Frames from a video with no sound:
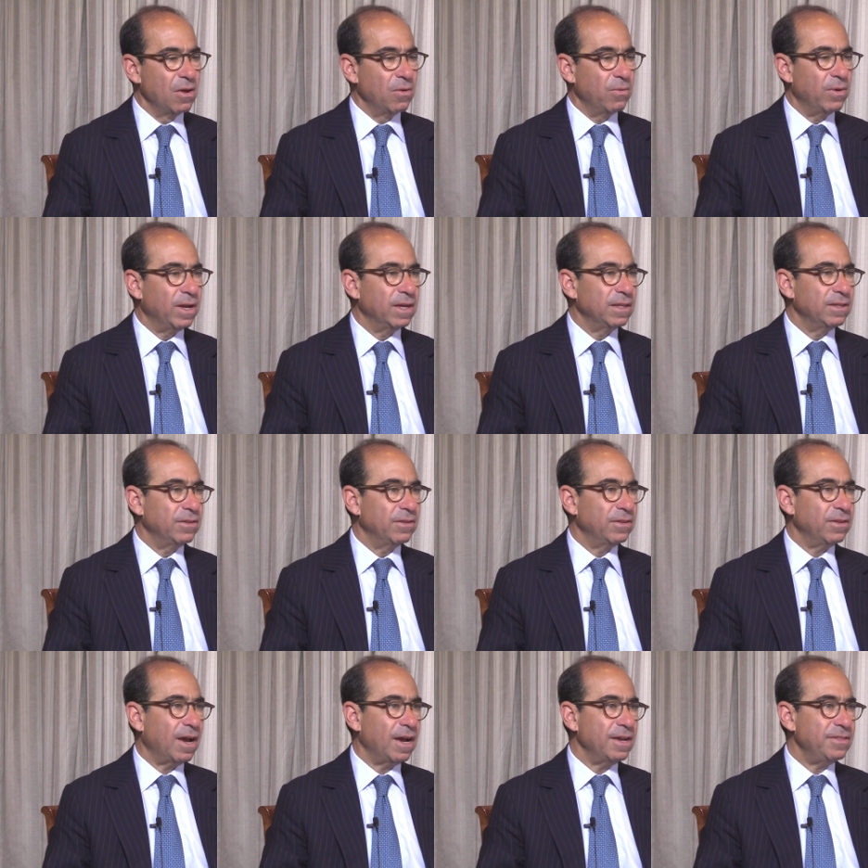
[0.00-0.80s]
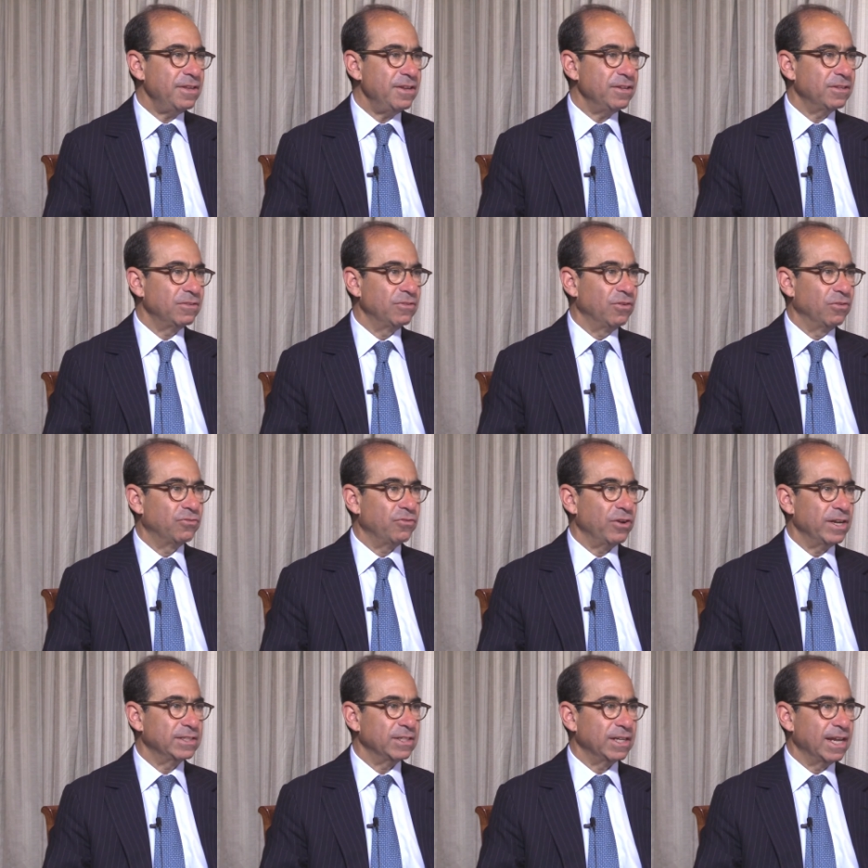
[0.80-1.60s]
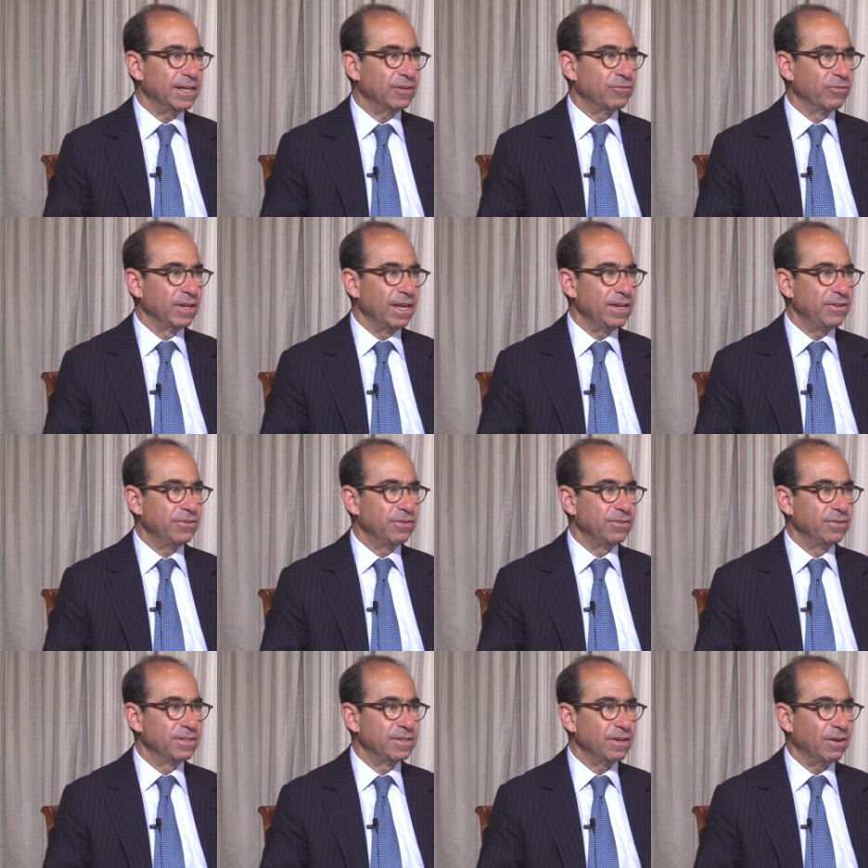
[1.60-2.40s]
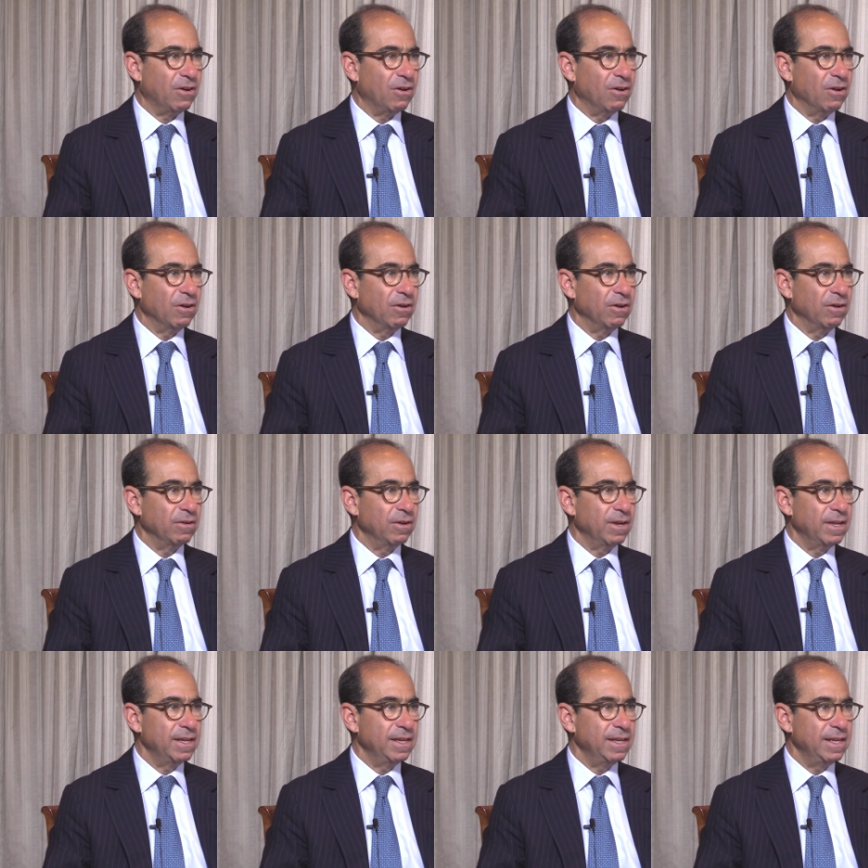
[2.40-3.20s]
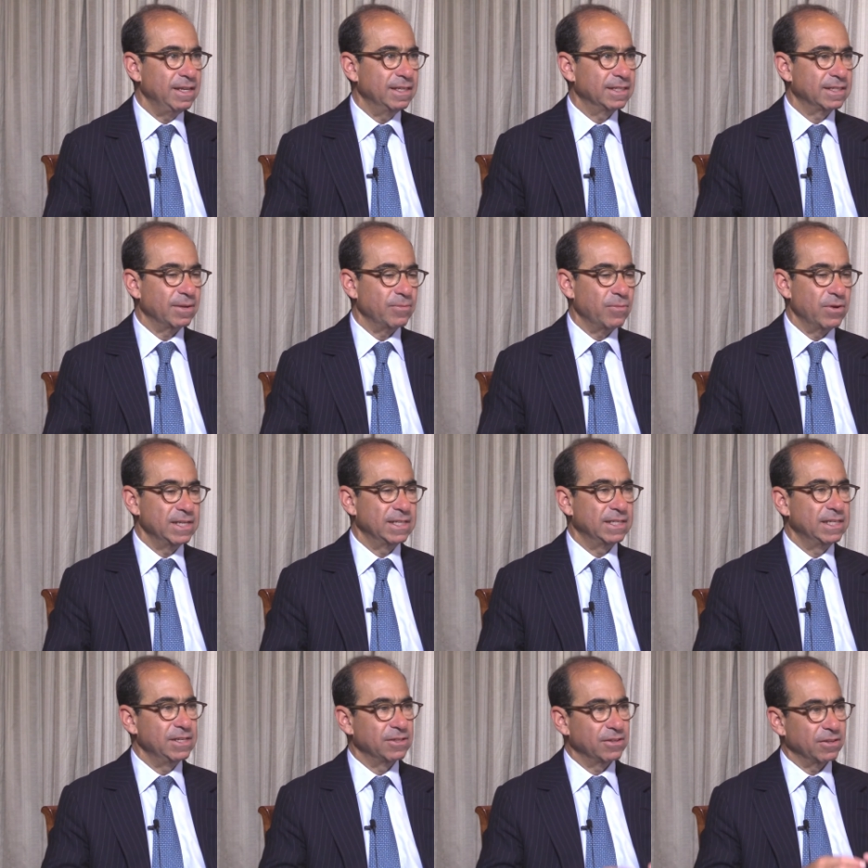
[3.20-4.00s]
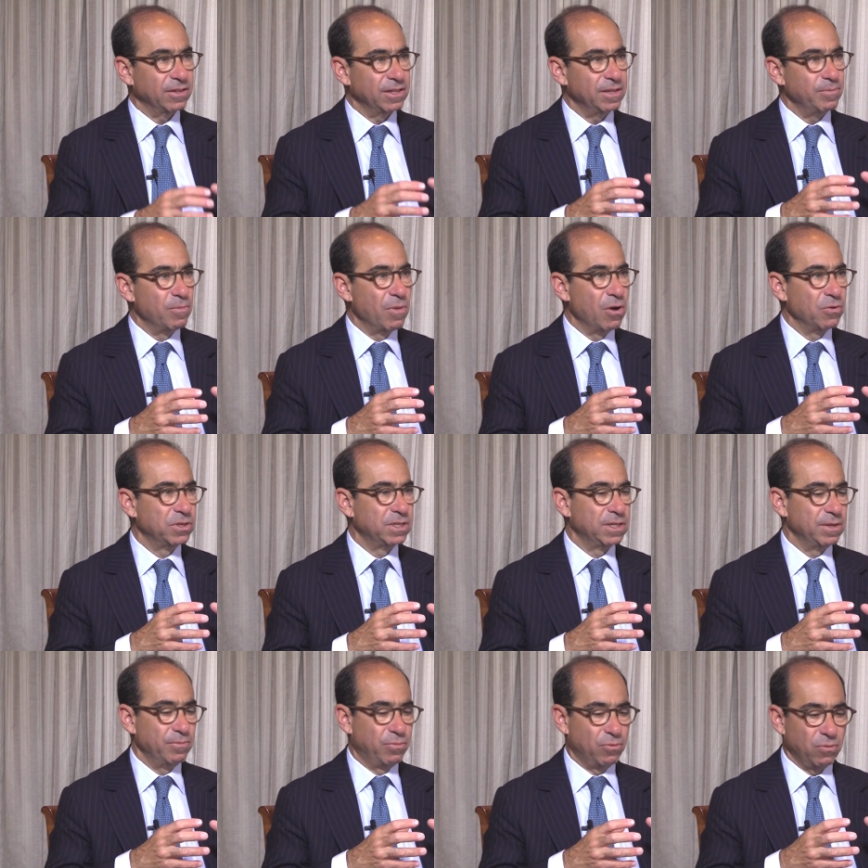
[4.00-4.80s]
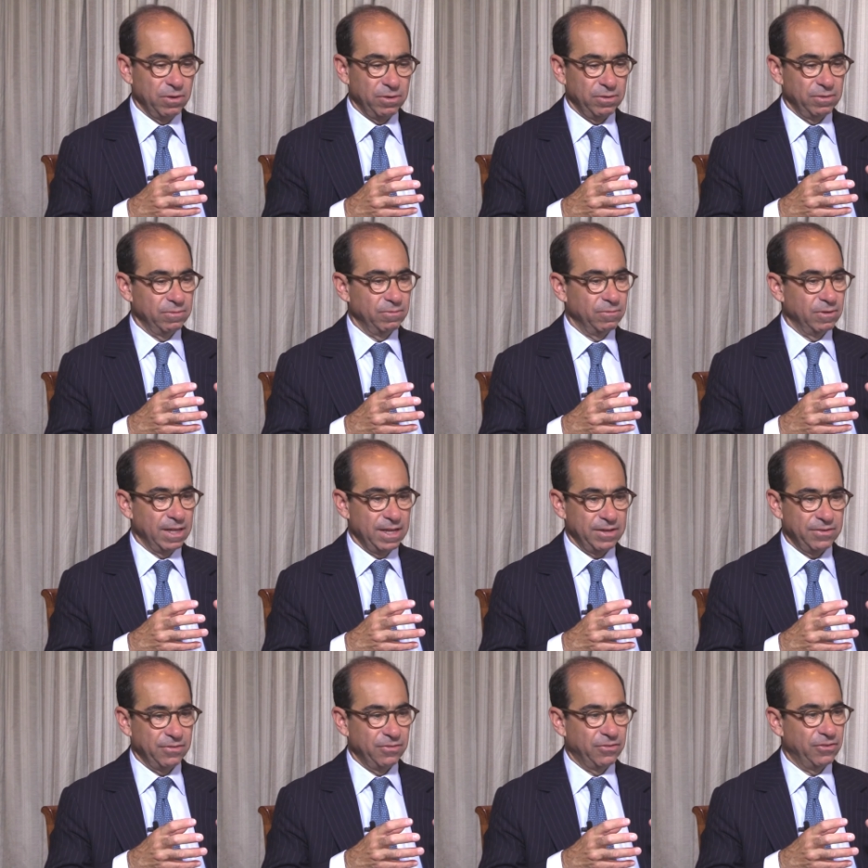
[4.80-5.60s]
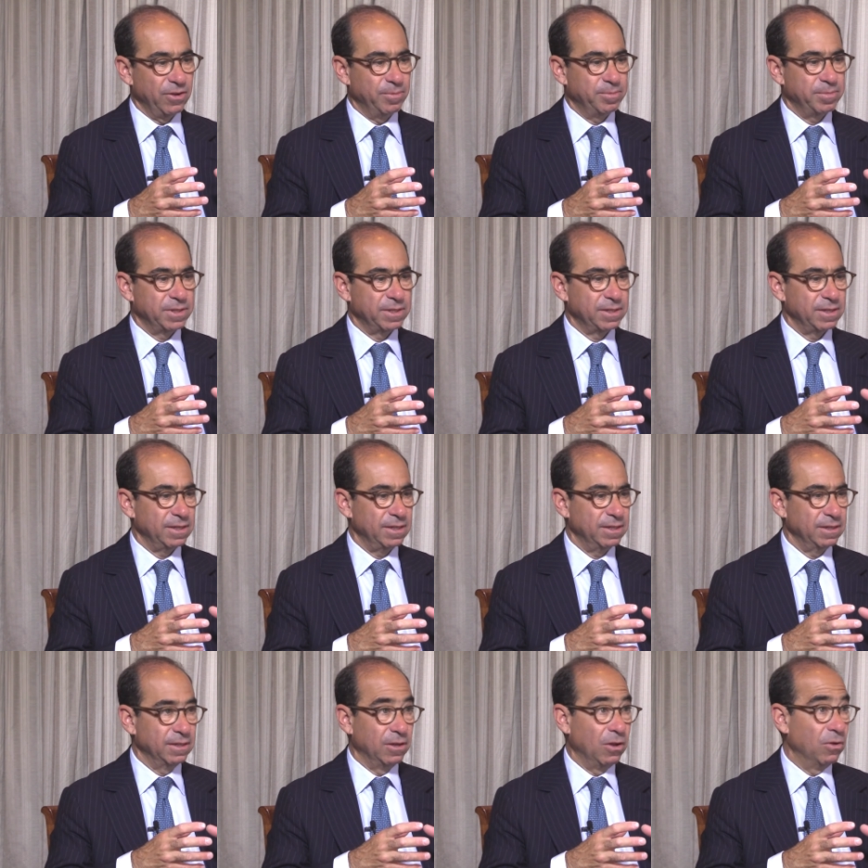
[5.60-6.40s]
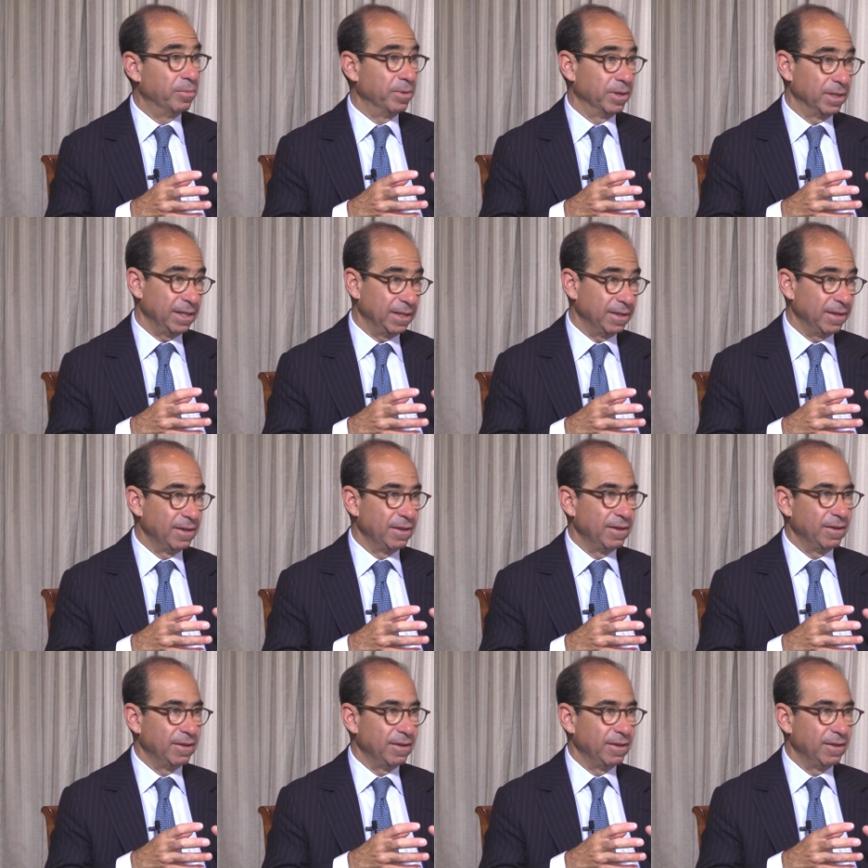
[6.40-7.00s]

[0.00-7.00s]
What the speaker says: Well, I think transatlantic relations are, in some ways, these are the most important relationships globally